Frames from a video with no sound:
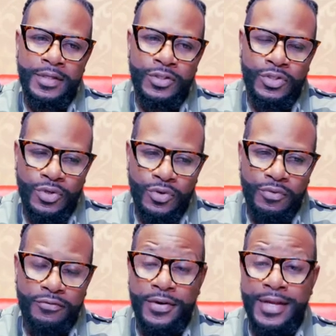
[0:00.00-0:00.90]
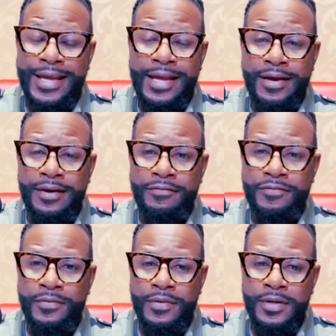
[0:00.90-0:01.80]
to forgive,
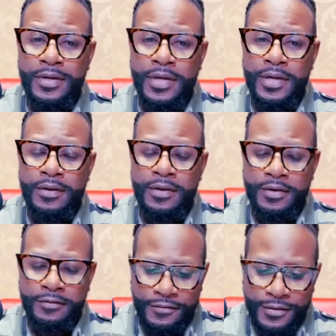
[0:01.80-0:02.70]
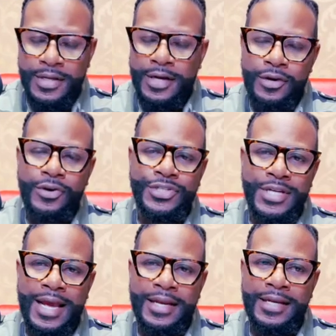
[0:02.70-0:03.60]
fully
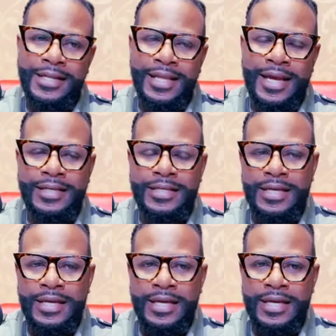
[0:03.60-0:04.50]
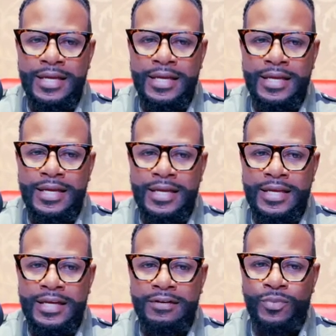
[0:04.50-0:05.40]
understanding that
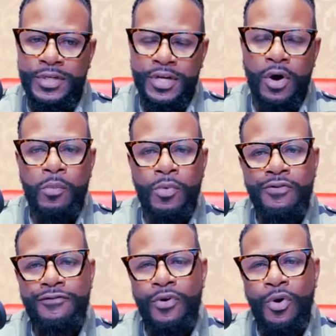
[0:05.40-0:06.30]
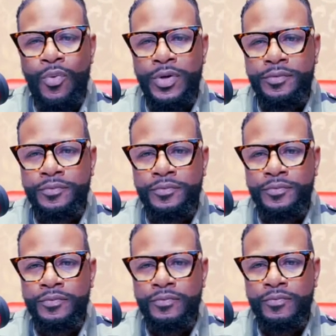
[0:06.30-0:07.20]
if we don't move forward,
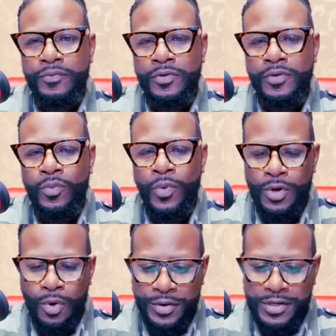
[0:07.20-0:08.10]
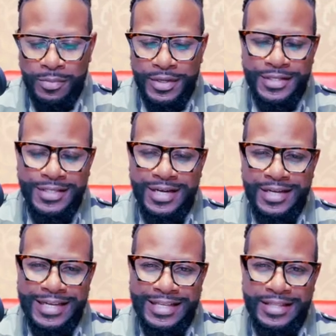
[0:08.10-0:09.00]
we're going to be
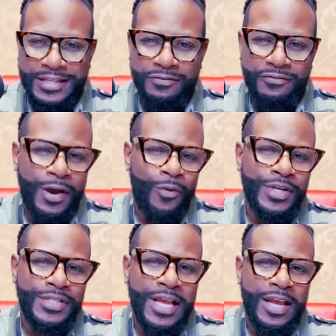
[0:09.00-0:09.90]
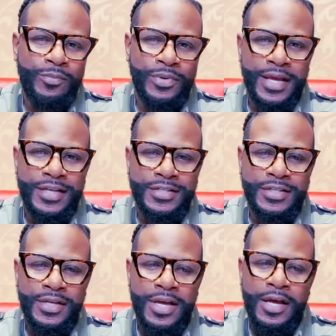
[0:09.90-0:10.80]
stuck in this very same place
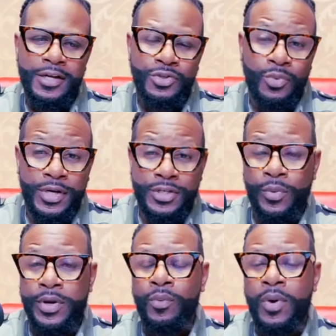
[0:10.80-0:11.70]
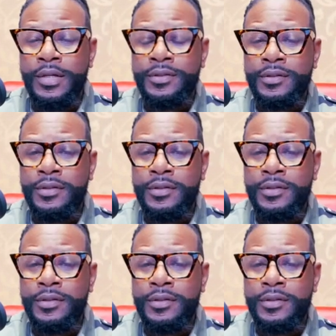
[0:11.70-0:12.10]
2021,